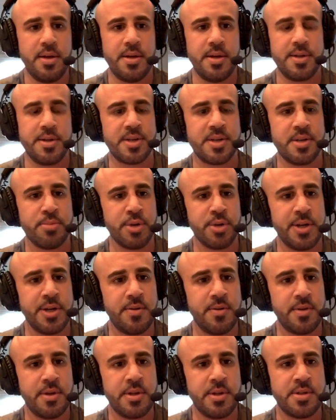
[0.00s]
It's going to bring you
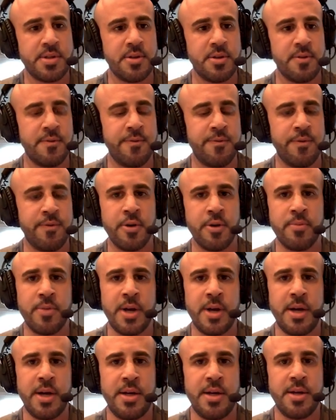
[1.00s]
to this little form
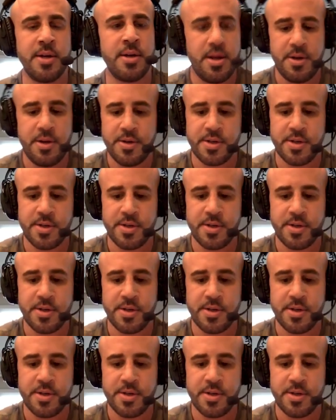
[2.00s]
right here.